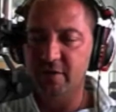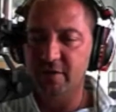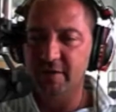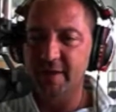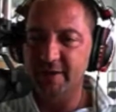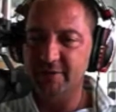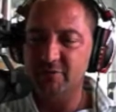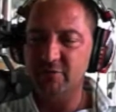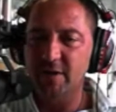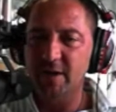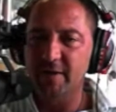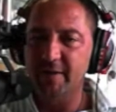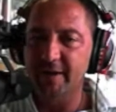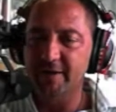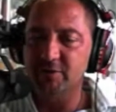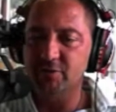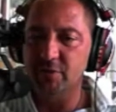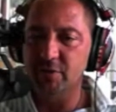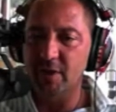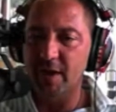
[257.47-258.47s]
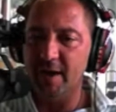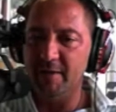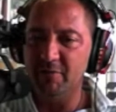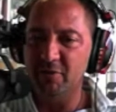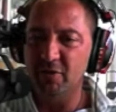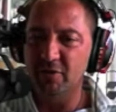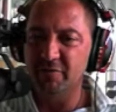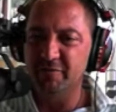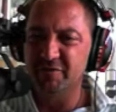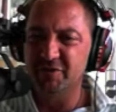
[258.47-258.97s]
That's what I'm
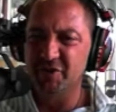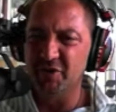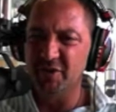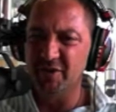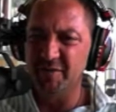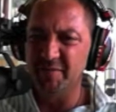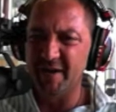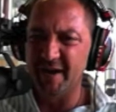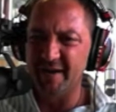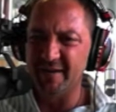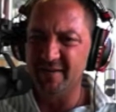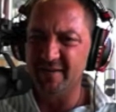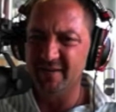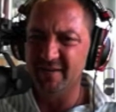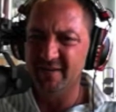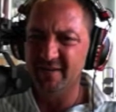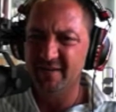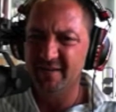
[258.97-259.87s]
concerned about.